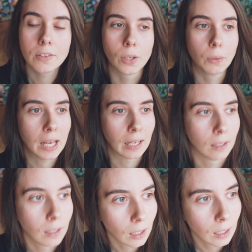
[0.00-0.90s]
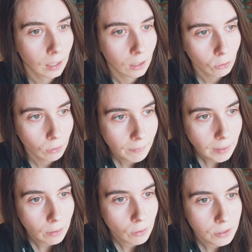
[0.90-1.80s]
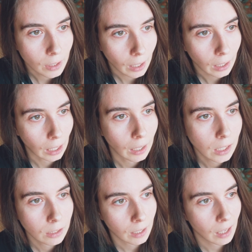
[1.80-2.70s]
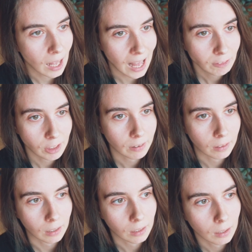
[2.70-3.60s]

So yeah, reviews are kind of everything.